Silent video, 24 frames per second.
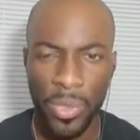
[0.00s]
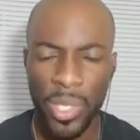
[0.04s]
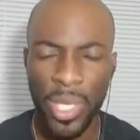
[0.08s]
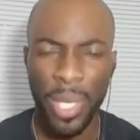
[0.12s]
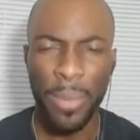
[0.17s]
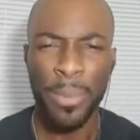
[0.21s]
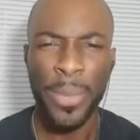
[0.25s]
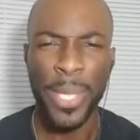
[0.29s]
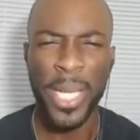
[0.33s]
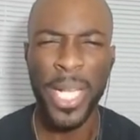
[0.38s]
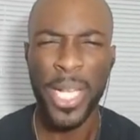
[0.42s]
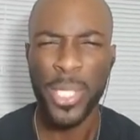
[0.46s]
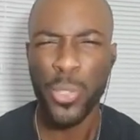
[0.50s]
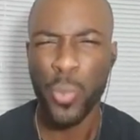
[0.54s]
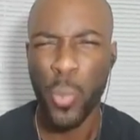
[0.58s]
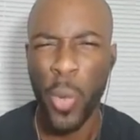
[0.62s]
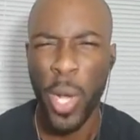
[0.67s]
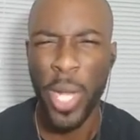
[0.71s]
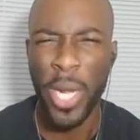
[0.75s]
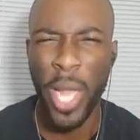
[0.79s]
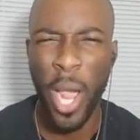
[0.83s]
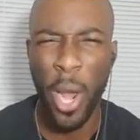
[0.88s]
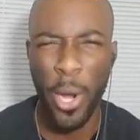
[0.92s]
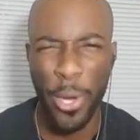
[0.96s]
Because
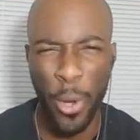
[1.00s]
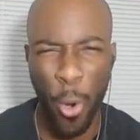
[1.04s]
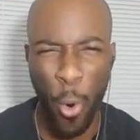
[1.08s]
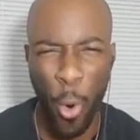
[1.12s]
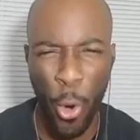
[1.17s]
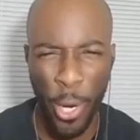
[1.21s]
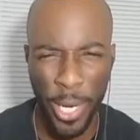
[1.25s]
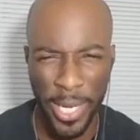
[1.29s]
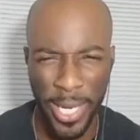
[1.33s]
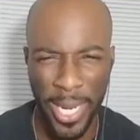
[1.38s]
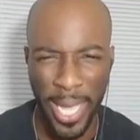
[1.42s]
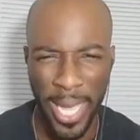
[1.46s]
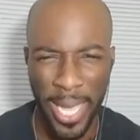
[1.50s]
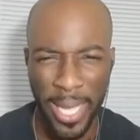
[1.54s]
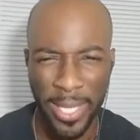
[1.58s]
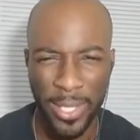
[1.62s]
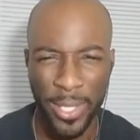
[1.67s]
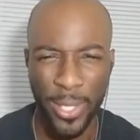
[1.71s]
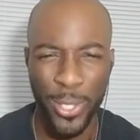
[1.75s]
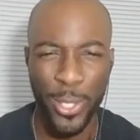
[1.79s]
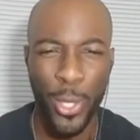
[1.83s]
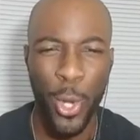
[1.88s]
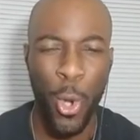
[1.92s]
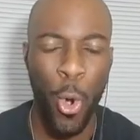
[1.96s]
what are
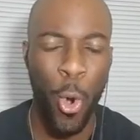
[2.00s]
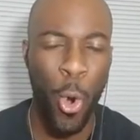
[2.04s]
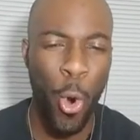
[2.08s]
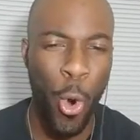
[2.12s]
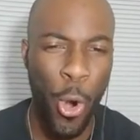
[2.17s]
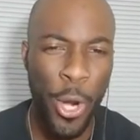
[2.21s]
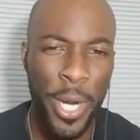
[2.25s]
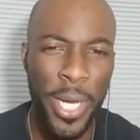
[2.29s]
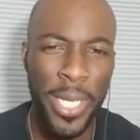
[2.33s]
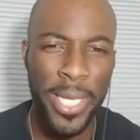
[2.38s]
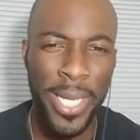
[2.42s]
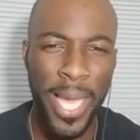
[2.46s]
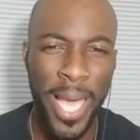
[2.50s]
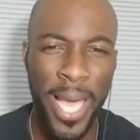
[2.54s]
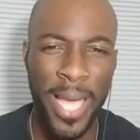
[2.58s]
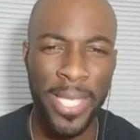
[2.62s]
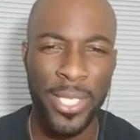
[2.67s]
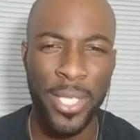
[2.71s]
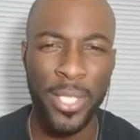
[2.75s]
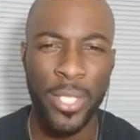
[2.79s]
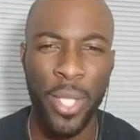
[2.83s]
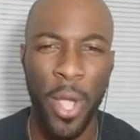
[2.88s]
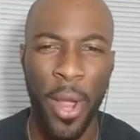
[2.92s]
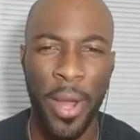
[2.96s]
organizers?
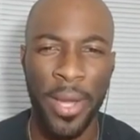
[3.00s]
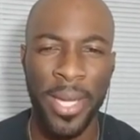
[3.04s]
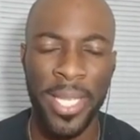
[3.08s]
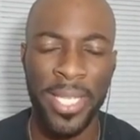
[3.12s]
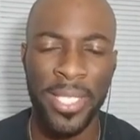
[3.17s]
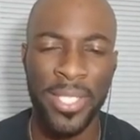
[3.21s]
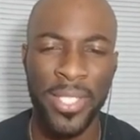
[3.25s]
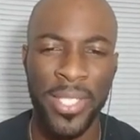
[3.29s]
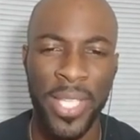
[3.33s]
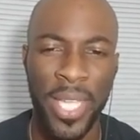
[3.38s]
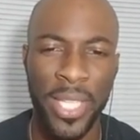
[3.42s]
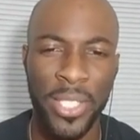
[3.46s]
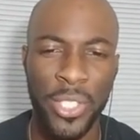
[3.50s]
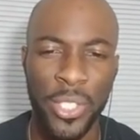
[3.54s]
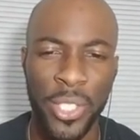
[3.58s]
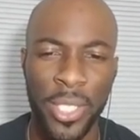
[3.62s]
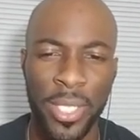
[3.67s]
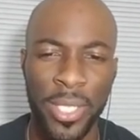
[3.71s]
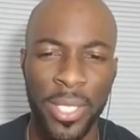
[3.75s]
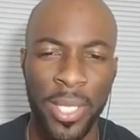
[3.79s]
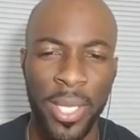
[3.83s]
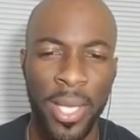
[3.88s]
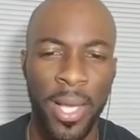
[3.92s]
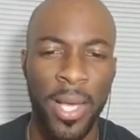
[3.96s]
Organizers are an
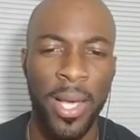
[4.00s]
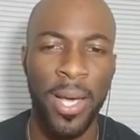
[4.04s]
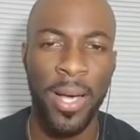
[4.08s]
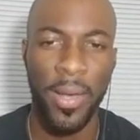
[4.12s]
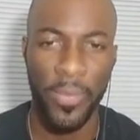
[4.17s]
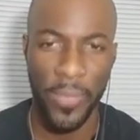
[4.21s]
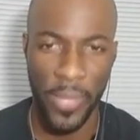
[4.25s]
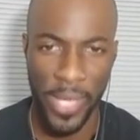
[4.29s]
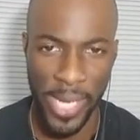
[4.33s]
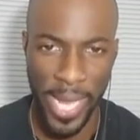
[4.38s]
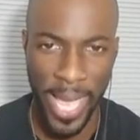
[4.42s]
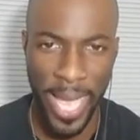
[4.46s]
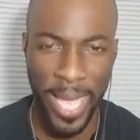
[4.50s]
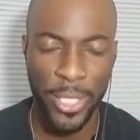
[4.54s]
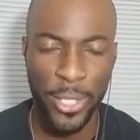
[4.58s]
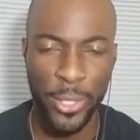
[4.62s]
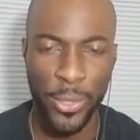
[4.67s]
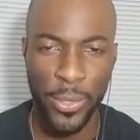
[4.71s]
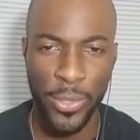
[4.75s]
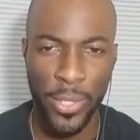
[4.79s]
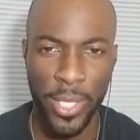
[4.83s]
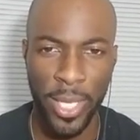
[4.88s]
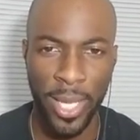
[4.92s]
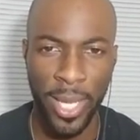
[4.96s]
extension of the
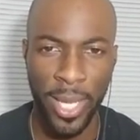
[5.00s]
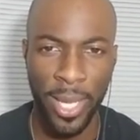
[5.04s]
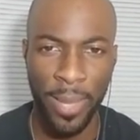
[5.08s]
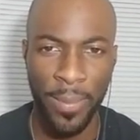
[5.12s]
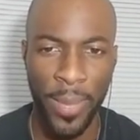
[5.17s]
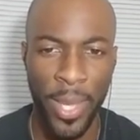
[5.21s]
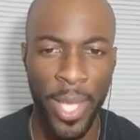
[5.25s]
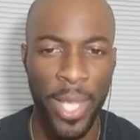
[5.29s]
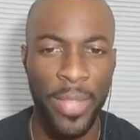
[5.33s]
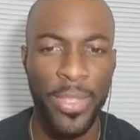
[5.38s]
national team.